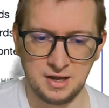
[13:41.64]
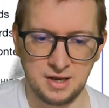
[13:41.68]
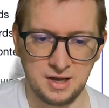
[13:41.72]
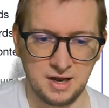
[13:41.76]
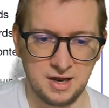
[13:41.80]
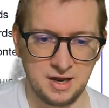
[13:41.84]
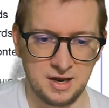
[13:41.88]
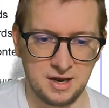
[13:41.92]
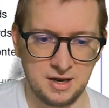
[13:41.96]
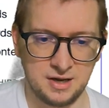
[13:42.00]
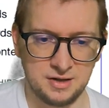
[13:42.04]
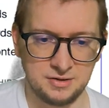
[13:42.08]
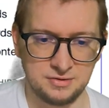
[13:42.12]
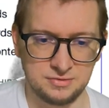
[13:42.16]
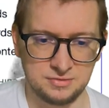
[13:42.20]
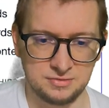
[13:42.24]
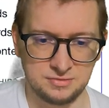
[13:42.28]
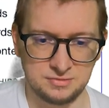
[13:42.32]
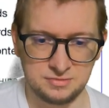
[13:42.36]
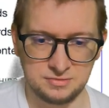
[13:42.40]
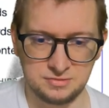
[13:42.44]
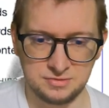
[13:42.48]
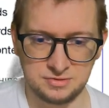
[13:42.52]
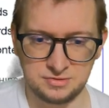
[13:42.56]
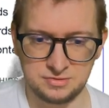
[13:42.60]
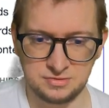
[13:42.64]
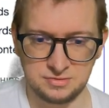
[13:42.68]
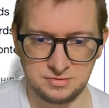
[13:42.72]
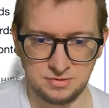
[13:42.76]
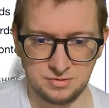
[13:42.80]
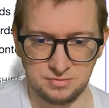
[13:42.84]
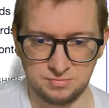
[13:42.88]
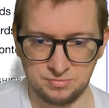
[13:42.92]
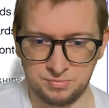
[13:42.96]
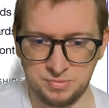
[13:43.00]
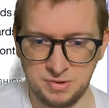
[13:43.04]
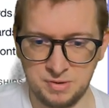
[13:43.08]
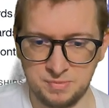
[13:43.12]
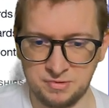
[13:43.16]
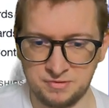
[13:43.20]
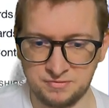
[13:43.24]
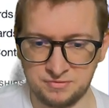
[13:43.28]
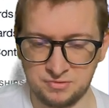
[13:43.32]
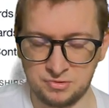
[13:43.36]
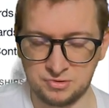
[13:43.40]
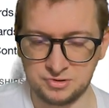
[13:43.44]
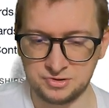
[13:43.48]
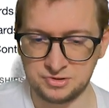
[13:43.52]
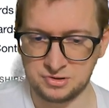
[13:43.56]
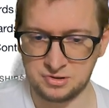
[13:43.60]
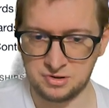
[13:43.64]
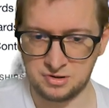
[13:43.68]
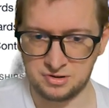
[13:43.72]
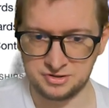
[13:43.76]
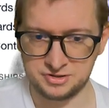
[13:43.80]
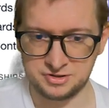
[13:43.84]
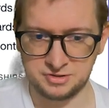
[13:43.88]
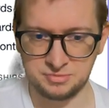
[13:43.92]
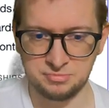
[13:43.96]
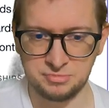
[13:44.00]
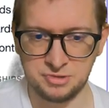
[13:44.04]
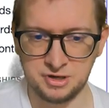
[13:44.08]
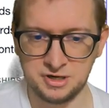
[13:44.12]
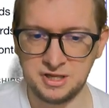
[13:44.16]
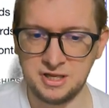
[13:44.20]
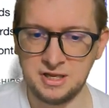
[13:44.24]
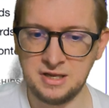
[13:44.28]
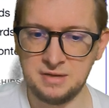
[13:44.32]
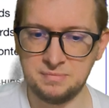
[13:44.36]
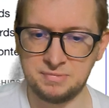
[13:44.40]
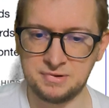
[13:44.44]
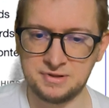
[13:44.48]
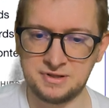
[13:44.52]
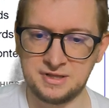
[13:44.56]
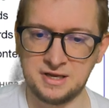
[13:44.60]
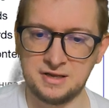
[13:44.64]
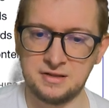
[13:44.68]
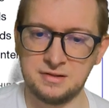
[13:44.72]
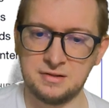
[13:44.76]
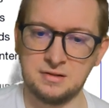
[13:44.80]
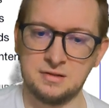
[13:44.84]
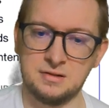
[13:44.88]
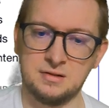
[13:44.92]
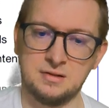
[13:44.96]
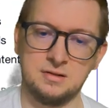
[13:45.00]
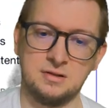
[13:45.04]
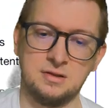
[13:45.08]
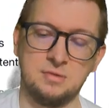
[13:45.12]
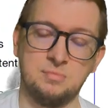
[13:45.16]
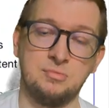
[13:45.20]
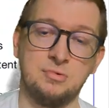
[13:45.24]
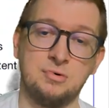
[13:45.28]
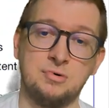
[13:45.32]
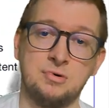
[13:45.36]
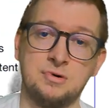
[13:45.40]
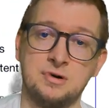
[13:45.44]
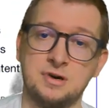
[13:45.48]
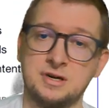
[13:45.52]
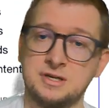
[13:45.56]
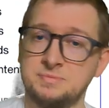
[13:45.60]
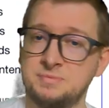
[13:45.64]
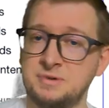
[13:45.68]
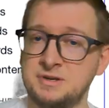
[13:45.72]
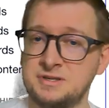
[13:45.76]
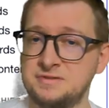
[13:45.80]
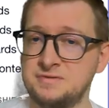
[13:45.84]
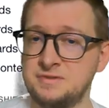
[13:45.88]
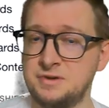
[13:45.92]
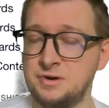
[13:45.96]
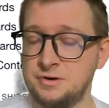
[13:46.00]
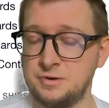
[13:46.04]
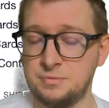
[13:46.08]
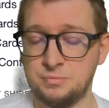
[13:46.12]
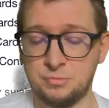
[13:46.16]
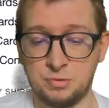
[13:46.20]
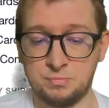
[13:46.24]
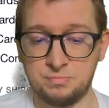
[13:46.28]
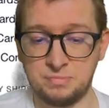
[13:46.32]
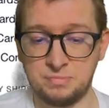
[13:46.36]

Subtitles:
And people, of course, cost money, but then the more expensive they are, the more